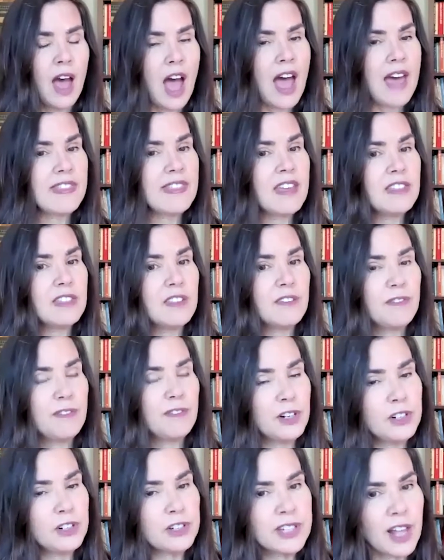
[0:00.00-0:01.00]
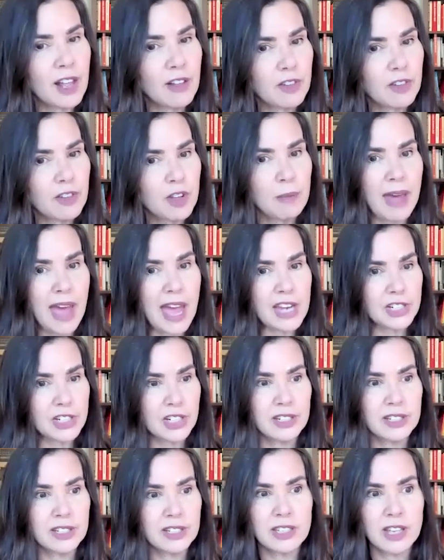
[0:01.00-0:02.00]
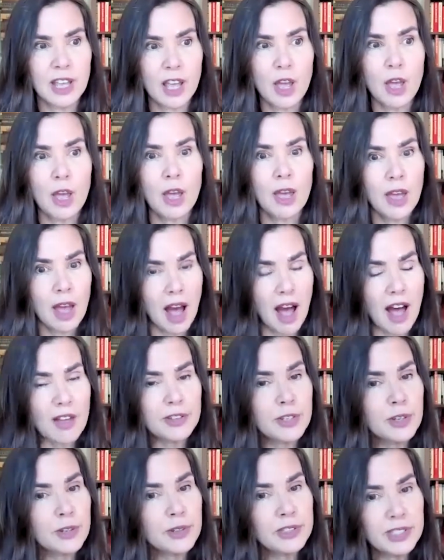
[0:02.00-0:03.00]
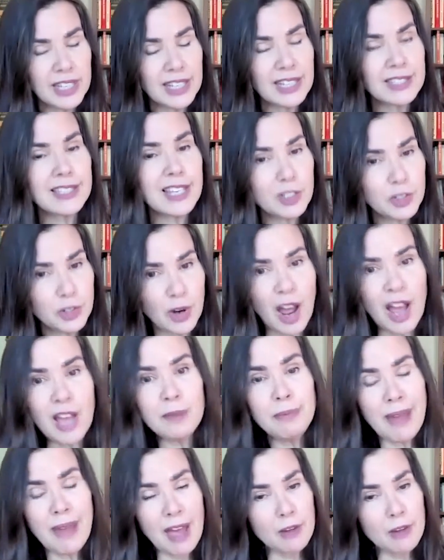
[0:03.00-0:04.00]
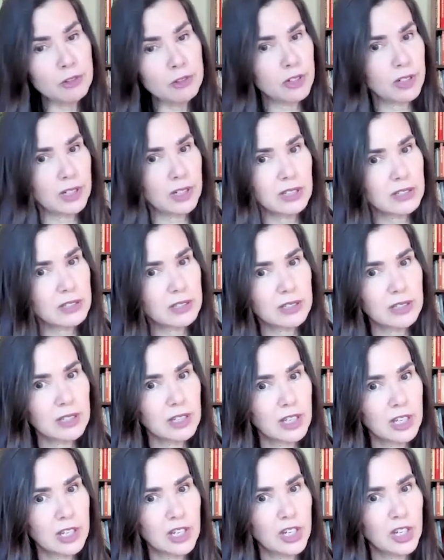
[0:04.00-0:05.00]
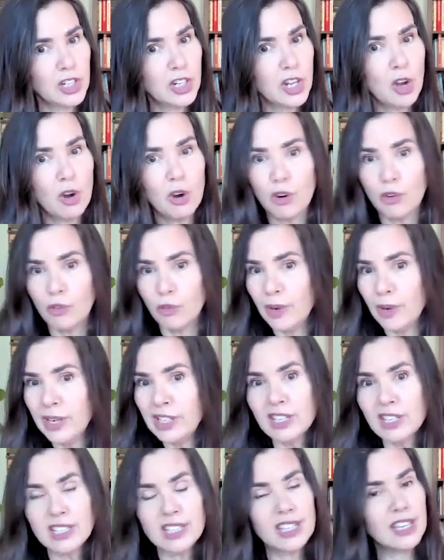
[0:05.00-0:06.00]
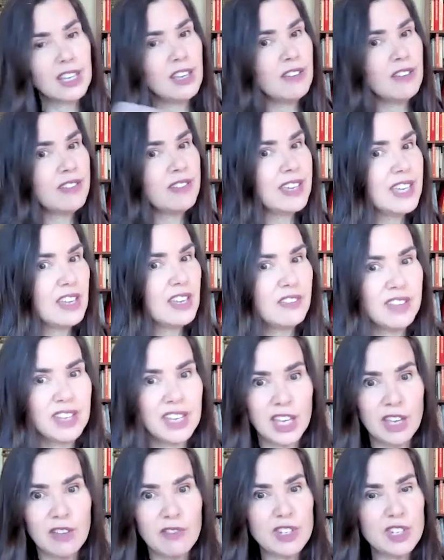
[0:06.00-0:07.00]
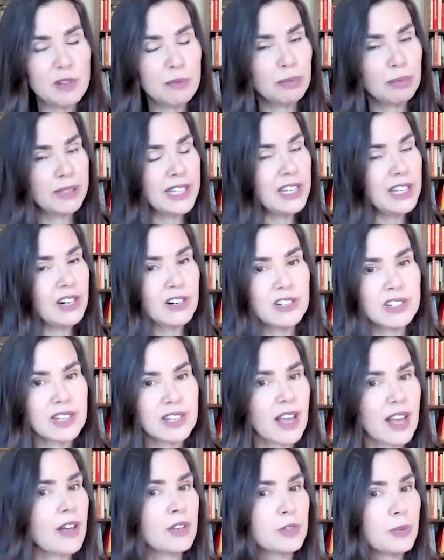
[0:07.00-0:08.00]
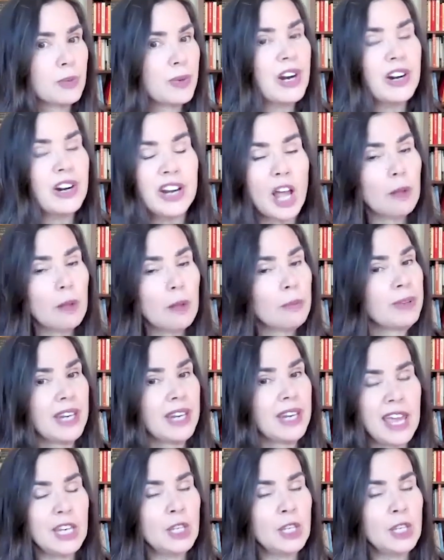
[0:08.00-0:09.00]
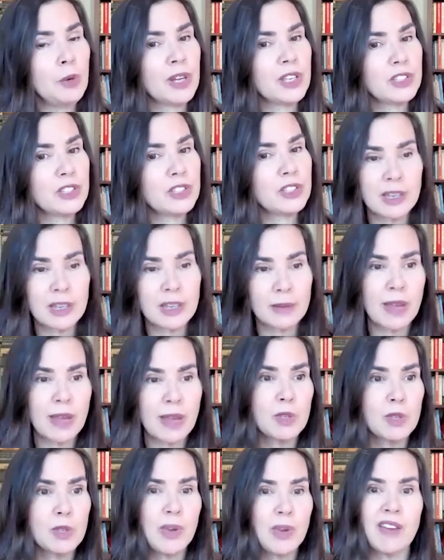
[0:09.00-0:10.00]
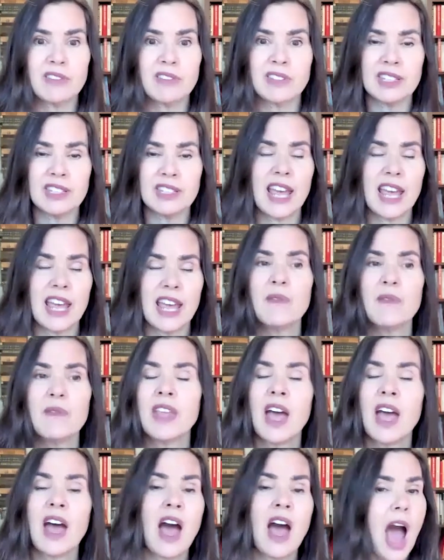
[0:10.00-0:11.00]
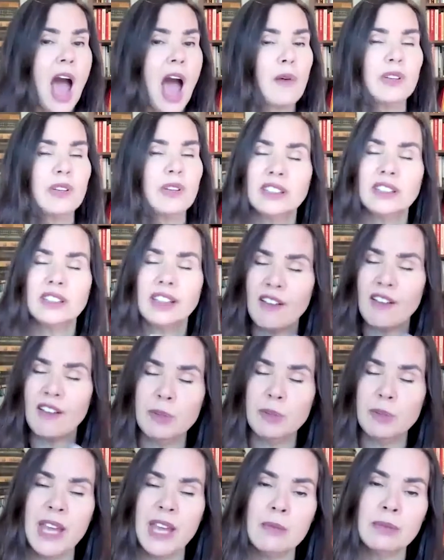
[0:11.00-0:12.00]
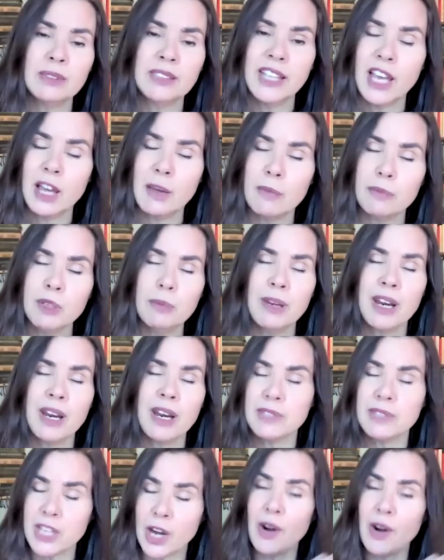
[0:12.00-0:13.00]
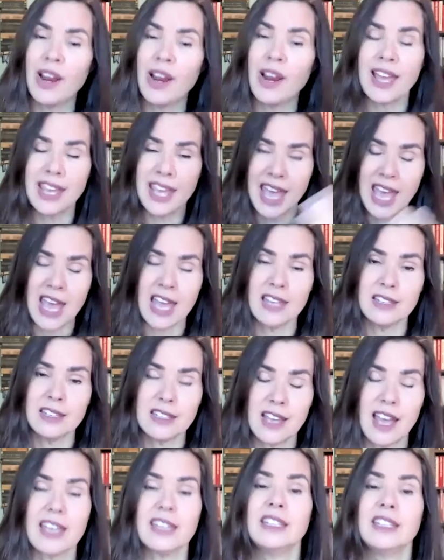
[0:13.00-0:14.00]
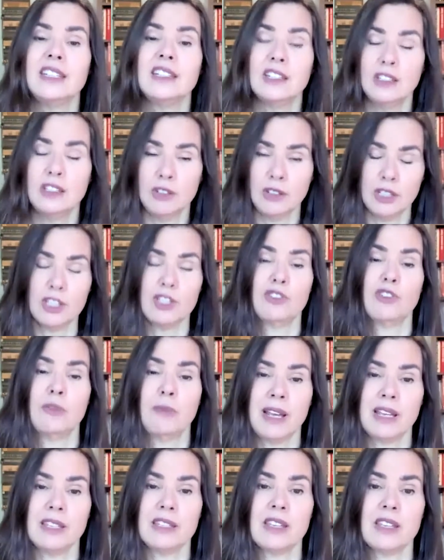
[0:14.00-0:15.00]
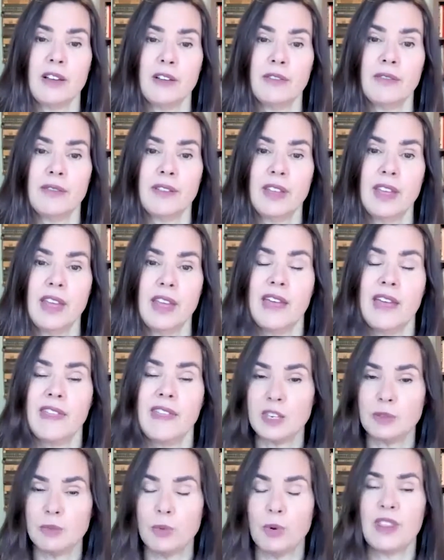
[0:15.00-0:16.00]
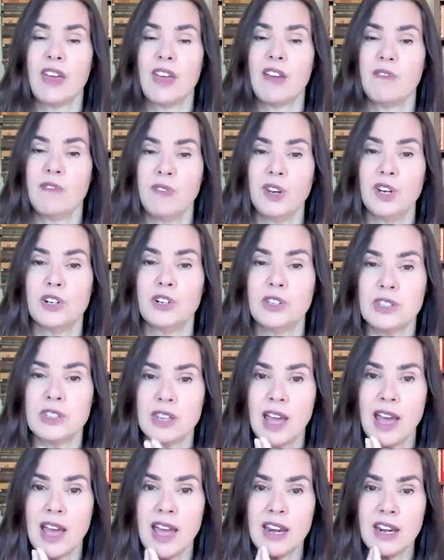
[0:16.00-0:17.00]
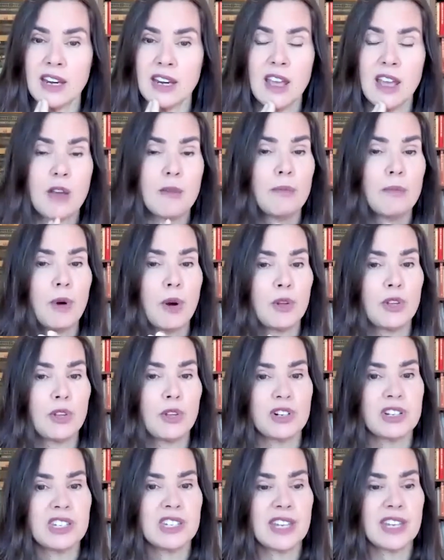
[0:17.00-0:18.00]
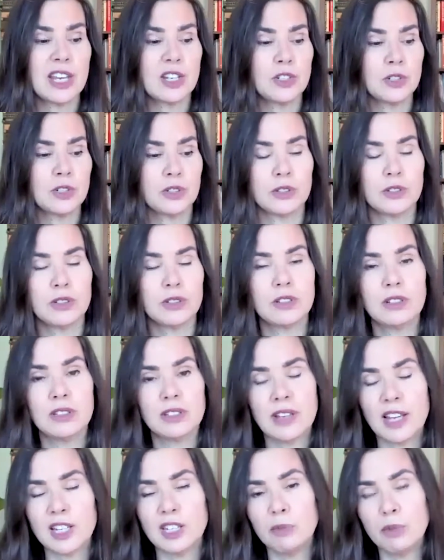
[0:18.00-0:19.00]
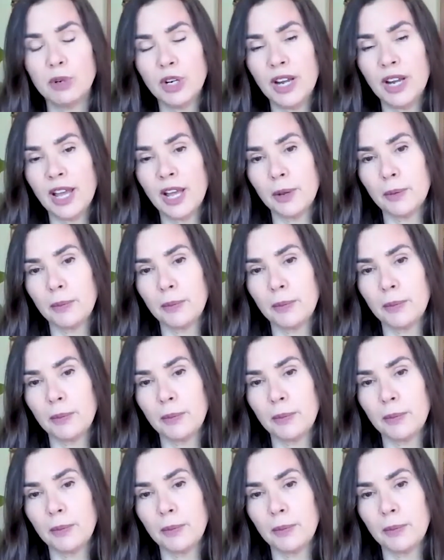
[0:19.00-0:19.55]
And then the fear self-compassion is also things like drawing boundaries. You know, if we just give and give and give and deplete ourselves, we aren't helping anyone. So sometimes we have to say, I would love to be able to help you, but I'm sorry, I can't. I need to do this for myself. That's more that fear side. Both are essential not to burn out.